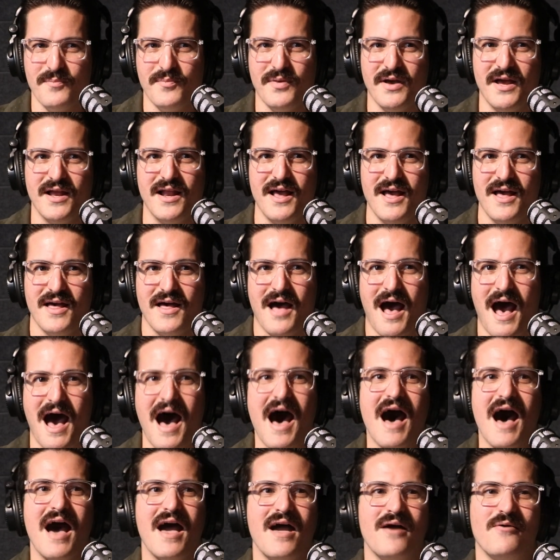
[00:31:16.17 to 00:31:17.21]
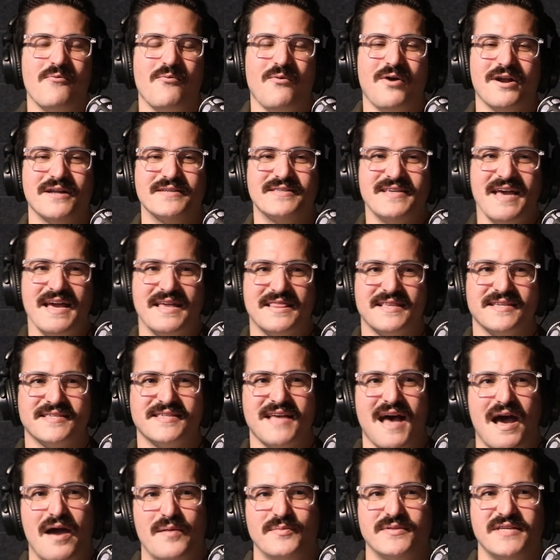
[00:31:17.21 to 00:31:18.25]
but I want to take this
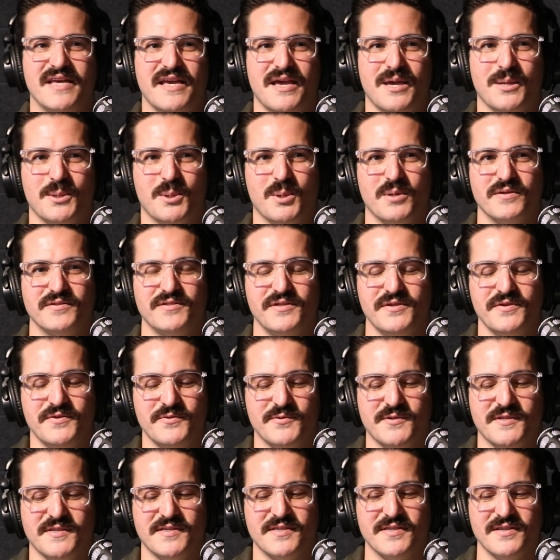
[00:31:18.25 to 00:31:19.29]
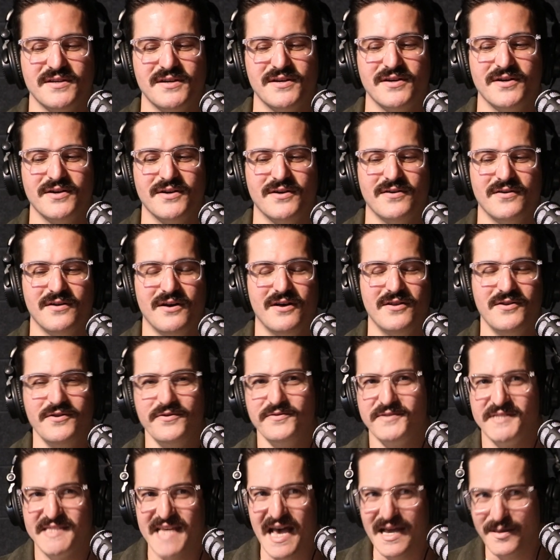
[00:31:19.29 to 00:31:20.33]
time to introduce a new
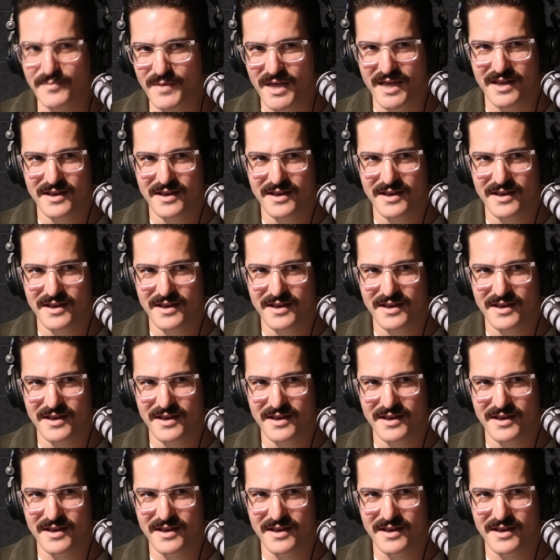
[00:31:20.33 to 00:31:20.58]
segment.